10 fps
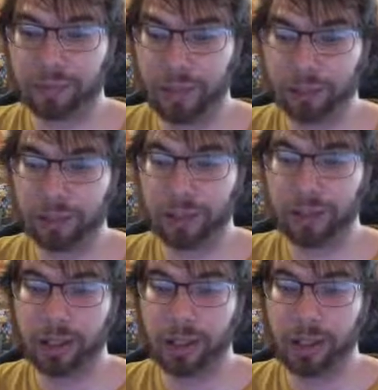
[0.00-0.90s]

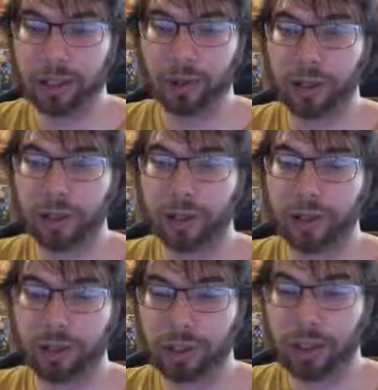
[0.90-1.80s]
good attack point
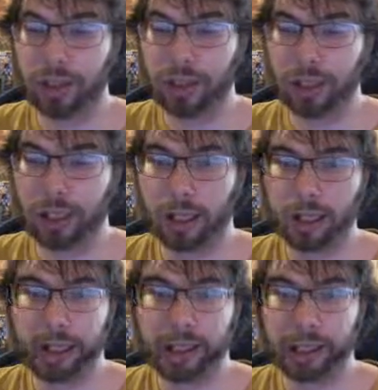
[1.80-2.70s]
range,
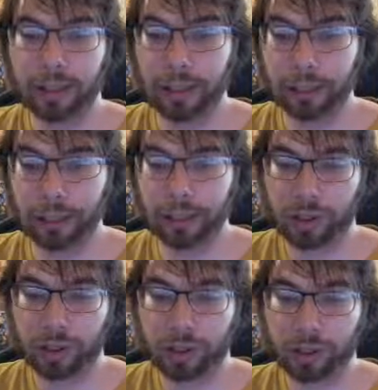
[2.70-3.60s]
and can be
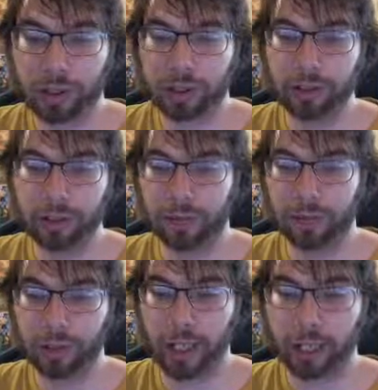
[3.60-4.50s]
boosted for each
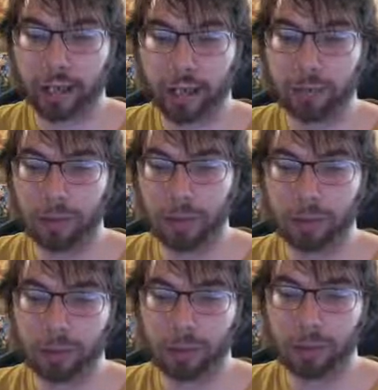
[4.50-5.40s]
Dragon type
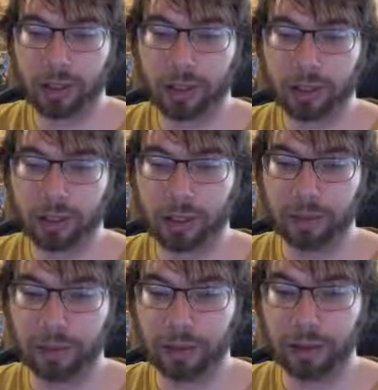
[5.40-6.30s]
monster that is face
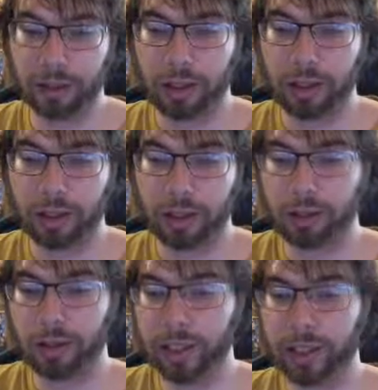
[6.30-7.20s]
up on the,
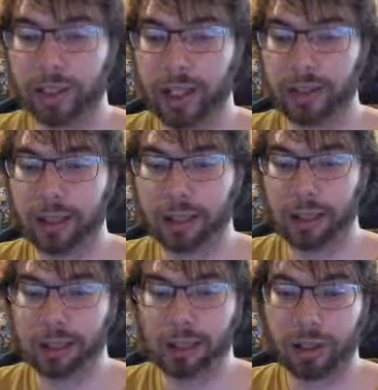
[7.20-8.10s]
or each Dragon type
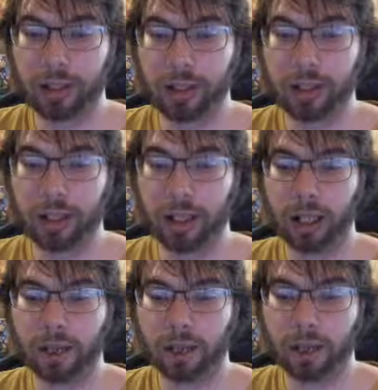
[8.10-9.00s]
monster
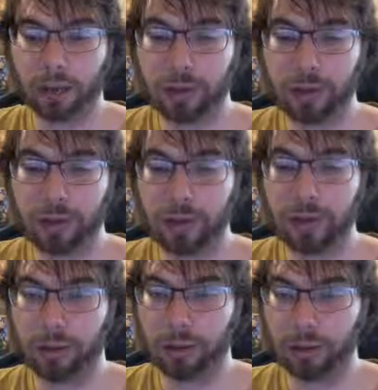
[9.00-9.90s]
on the field or in
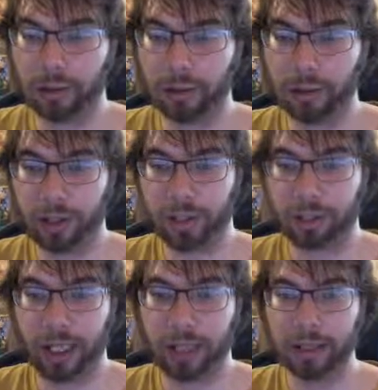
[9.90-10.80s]
the graveyard.
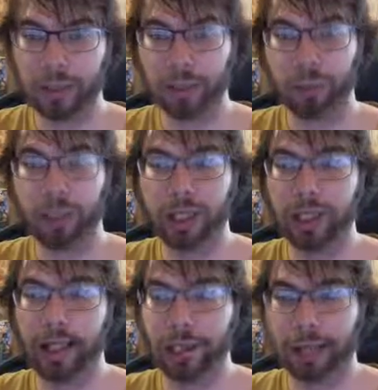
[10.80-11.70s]
So this will
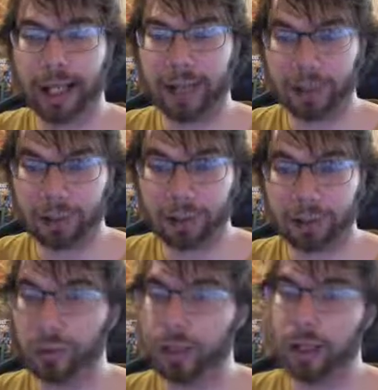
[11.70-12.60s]
be our out
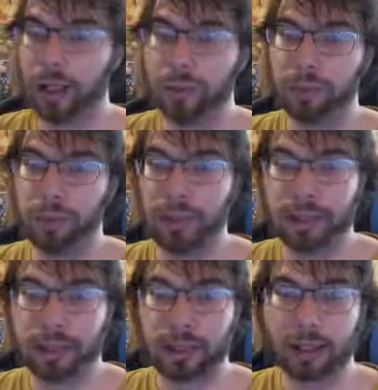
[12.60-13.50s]
to Blue
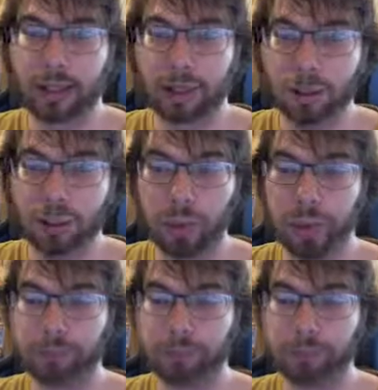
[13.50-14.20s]
Eyes decks for the most part,